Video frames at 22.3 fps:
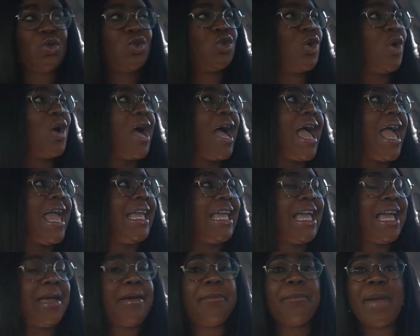So I
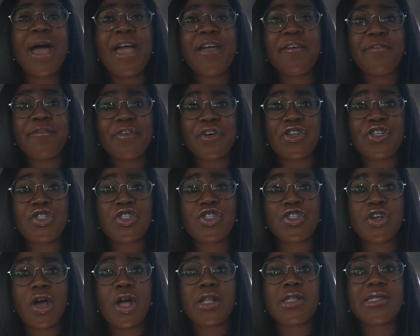get my first
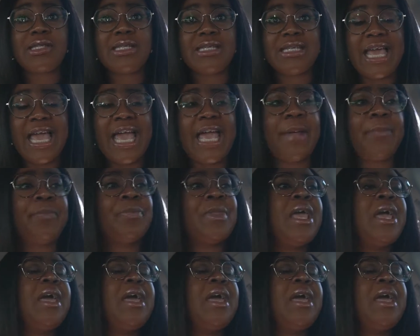shot today.